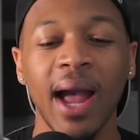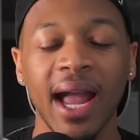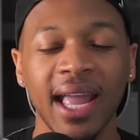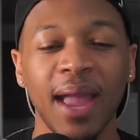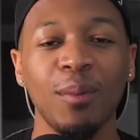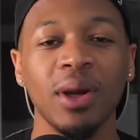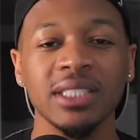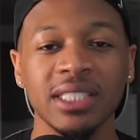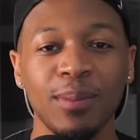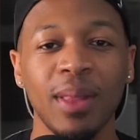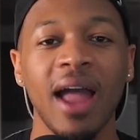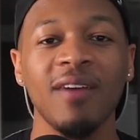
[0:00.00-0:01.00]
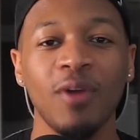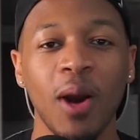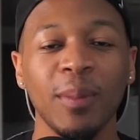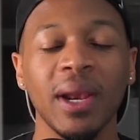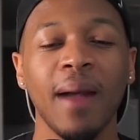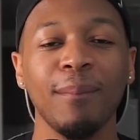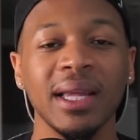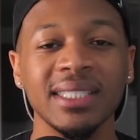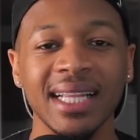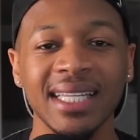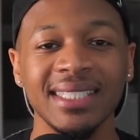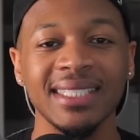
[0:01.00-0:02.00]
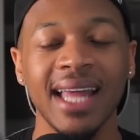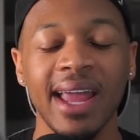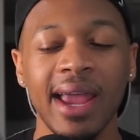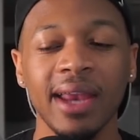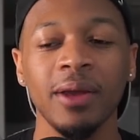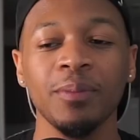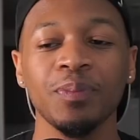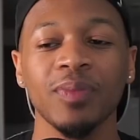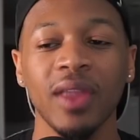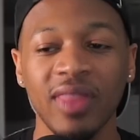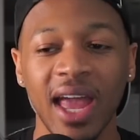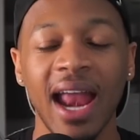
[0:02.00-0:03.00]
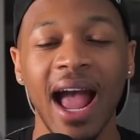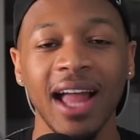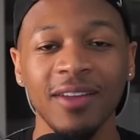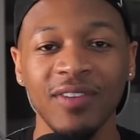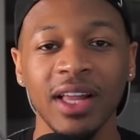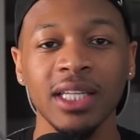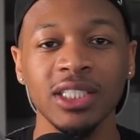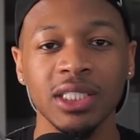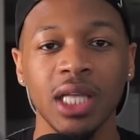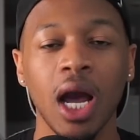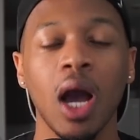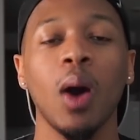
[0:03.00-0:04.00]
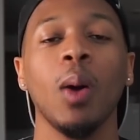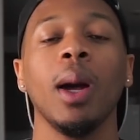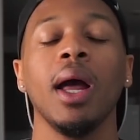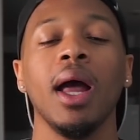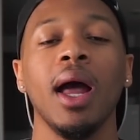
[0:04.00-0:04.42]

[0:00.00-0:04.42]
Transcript: I came onto the platform and I basically said that I feel as though